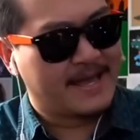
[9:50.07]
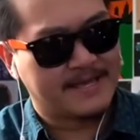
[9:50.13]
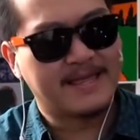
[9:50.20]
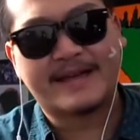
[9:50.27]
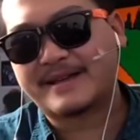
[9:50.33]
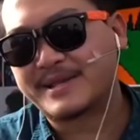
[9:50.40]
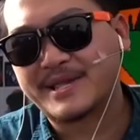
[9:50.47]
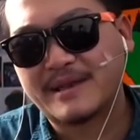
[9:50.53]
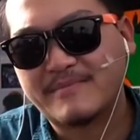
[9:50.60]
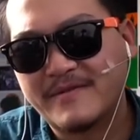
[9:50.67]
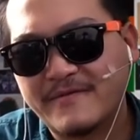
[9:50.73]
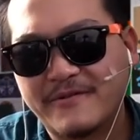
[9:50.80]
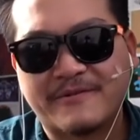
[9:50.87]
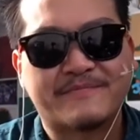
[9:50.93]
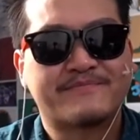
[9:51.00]
Like I said
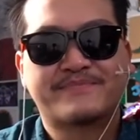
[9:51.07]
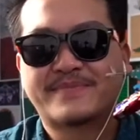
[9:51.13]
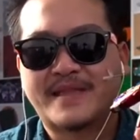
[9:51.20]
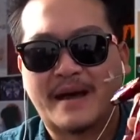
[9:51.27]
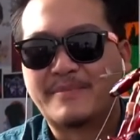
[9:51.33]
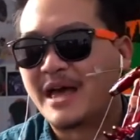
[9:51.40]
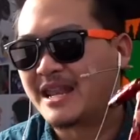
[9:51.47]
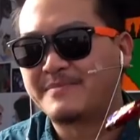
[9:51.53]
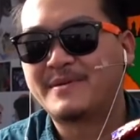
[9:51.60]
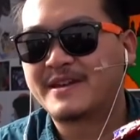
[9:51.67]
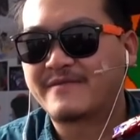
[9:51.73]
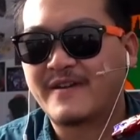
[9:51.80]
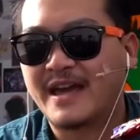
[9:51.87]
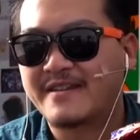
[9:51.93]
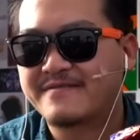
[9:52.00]
before, I'm not a big
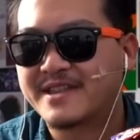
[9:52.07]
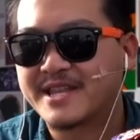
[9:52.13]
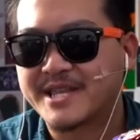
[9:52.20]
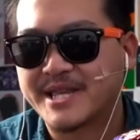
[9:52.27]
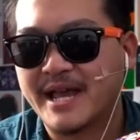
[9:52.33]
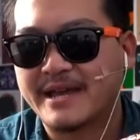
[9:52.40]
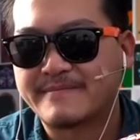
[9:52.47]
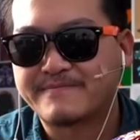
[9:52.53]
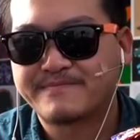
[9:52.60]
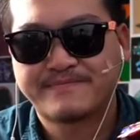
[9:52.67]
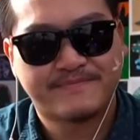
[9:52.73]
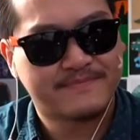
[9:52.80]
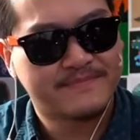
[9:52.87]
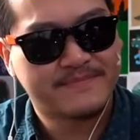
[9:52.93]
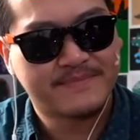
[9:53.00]
fan of the design.
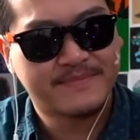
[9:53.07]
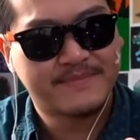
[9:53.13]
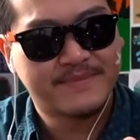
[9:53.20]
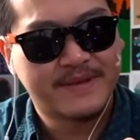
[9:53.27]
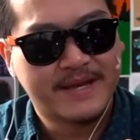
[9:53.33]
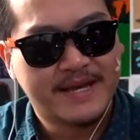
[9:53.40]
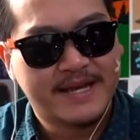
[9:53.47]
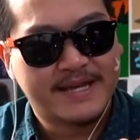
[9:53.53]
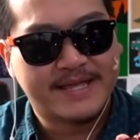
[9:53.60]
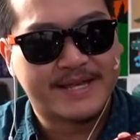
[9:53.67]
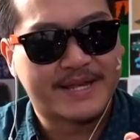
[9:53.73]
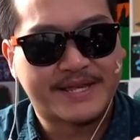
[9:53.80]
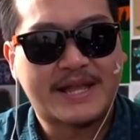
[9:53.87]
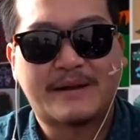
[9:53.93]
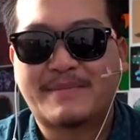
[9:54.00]
This
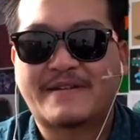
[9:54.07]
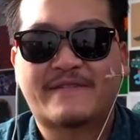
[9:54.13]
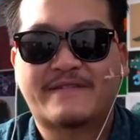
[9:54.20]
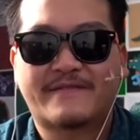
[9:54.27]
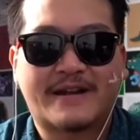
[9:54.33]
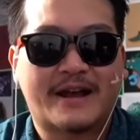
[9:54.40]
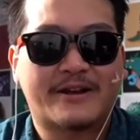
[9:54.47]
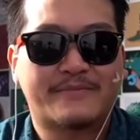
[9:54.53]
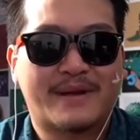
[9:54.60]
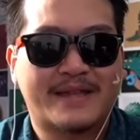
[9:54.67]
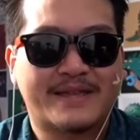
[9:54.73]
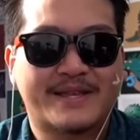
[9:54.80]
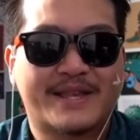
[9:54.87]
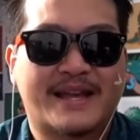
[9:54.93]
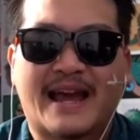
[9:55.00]
is not my favorite Iron Man
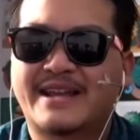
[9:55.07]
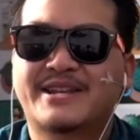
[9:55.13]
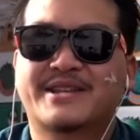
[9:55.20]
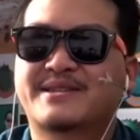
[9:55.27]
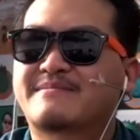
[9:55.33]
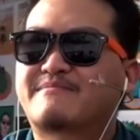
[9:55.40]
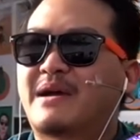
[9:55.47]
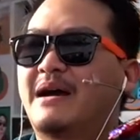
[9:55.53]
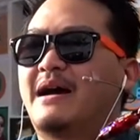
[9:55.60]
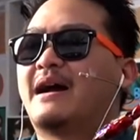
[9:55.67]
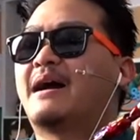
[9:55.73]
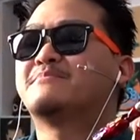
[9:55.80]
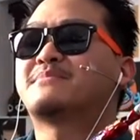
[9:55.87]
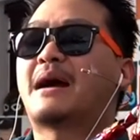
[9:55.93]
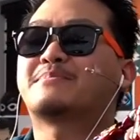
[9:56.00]
design.
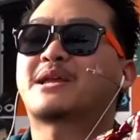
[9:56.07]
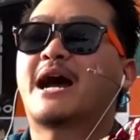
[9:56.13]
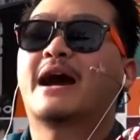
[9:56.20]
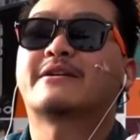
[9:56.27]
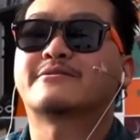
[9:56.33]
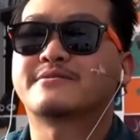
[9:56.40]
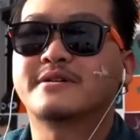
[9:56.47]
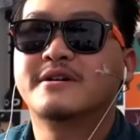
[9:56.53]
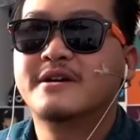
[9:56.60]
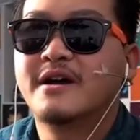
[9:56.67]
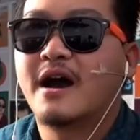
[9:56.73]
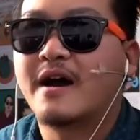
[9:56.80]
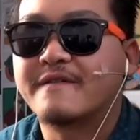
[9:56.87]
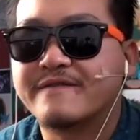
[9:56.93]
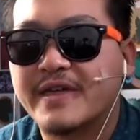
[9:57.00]
I'm tired
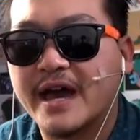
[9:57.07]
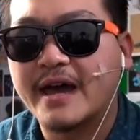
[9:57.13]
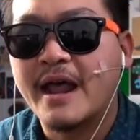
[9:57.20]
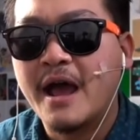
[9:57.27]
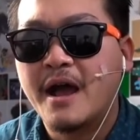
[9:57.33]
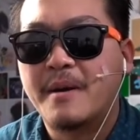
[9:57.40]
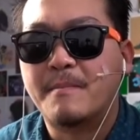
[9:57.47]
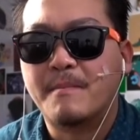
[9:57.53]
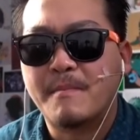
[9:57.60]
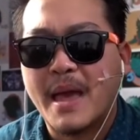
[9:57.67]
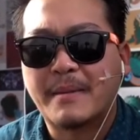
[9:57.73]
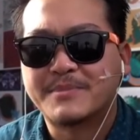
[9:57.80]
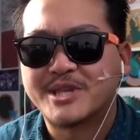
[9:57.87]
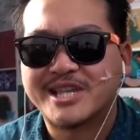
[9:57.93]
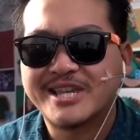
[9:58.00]
of that
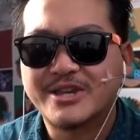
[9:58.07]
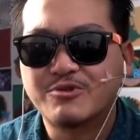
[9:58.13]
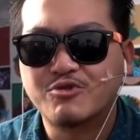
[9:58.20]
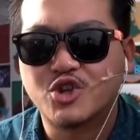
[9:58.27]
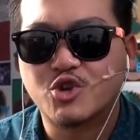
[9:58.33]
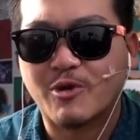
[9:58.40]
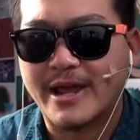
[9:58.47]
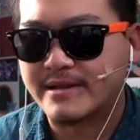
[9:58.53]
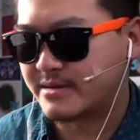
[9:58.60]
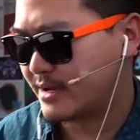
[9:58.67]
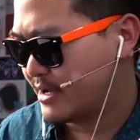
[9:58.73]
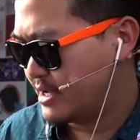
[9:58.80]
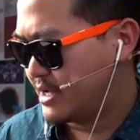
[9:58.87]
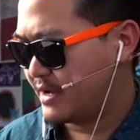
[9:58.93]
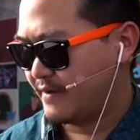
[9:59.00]
MCU trend
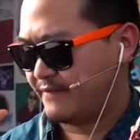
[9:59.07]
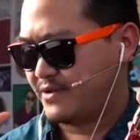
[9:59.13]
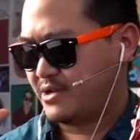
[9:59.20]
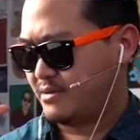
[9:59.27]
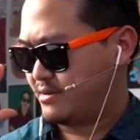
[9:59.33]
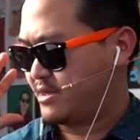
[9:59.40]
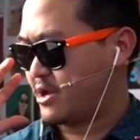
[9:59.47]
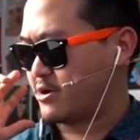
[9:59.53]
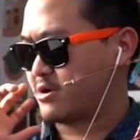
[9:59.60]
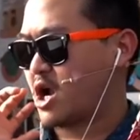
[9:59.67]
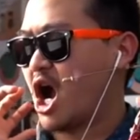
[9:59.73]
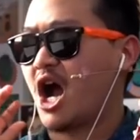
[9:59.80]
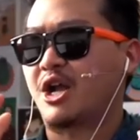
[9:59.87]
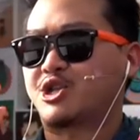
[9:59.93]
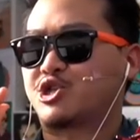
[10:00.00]
of their
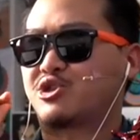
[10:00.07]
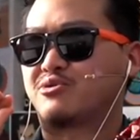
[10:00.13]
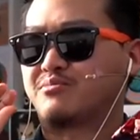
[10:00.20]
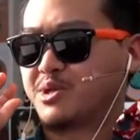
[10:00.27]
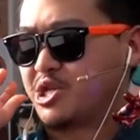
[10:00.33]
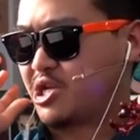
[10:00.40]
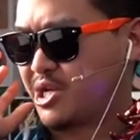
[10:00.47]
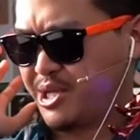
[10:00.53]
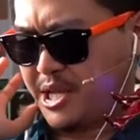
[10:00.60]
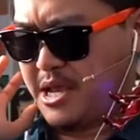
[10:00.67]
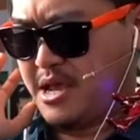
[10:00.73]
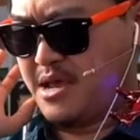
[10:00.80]
costumes just